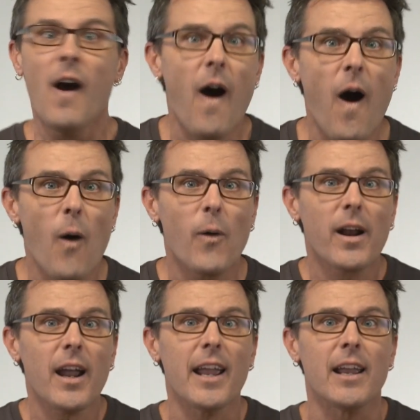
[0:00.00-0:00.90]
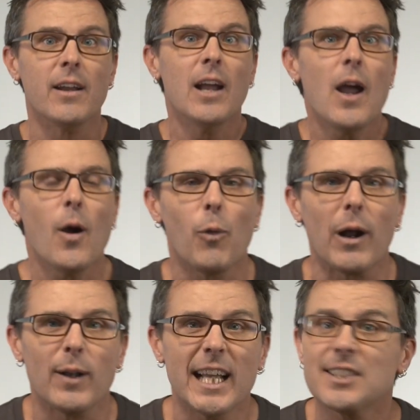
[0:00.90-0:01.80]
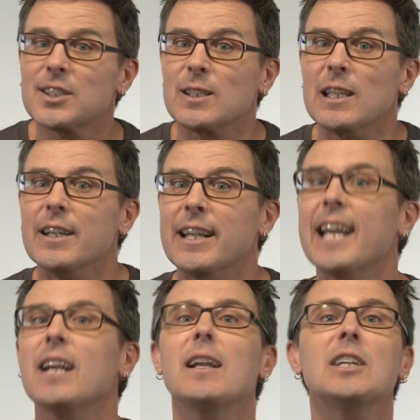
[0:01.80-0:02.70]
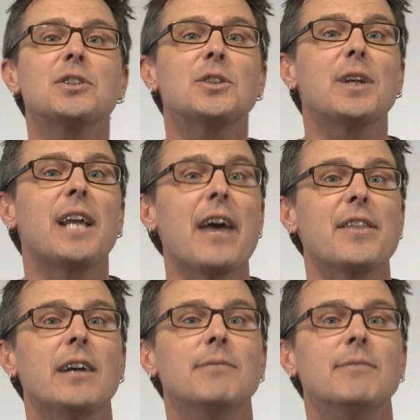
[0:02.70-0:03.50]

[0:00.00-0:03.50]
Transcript: Okay, well, let's learn English together.